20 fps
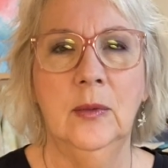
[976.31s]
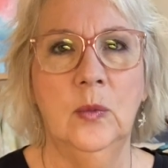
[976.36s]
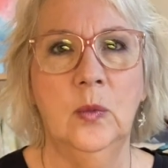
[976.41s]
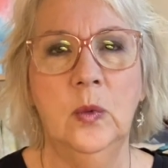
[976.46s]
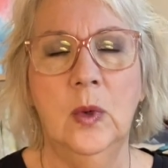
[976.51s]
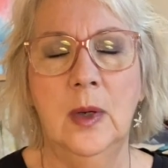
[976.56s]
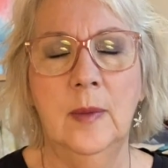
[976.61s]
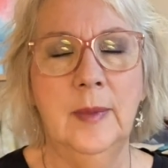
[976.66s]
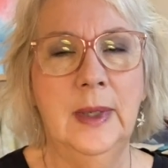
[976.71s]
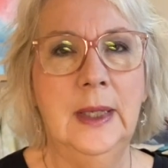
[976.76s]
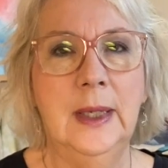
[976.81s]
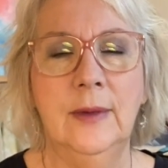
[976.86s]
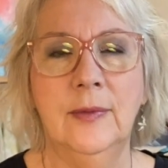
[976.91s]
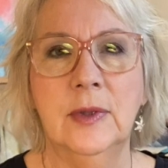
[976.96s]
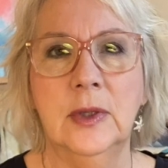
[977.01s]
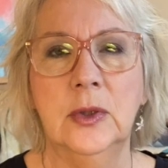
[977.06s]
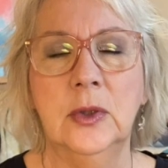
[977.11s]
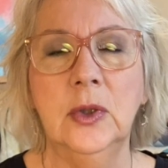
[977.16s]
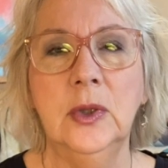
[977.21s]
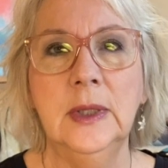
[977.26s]
want my life
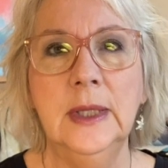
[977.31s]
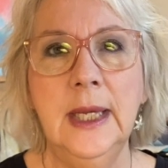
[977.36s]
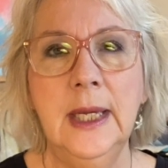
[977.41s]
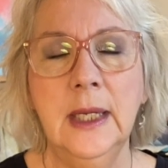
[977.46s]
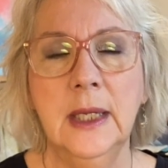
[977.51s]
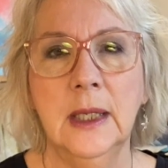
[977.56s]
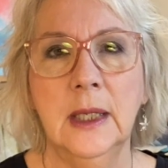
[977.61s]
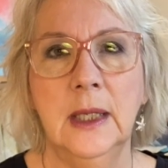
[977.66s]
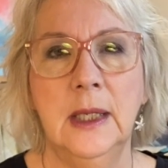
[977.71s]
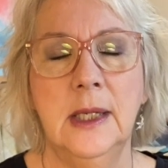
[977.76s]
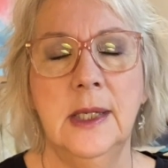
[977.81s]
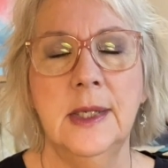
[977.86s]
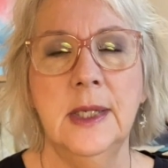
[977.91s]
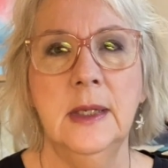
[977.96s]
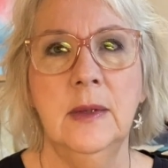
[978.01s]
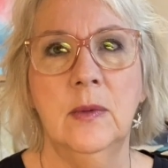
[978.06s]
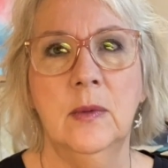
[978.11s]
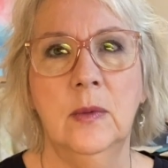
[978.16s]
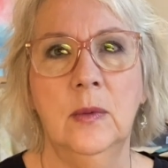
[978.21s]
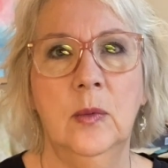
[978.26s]
to look like? Is
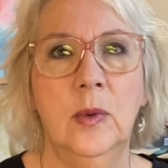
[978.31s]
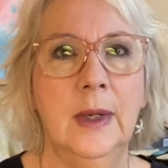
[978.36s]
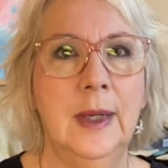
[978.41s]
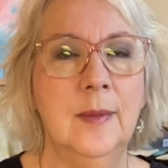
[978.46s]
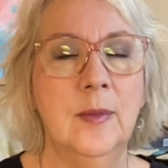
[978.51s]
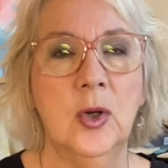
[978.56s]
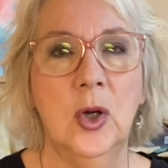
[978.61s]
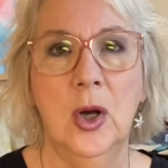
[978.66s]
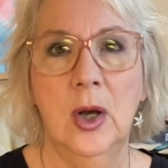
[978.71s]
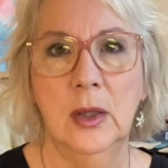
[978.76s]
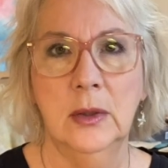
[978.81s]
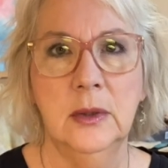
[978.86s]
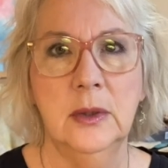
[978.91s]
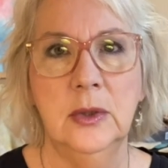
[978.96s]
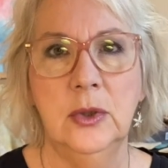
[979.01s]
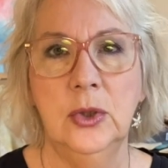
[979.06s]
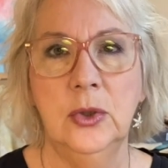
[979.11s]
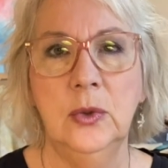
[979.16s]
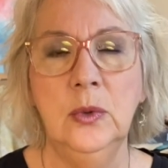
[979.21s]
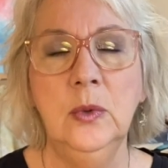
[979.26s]
it what I'm called to
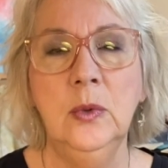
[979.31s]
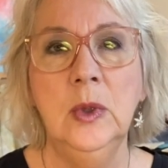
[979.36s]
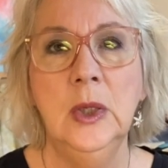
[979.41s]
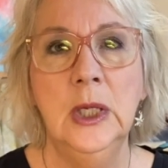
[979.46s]
do?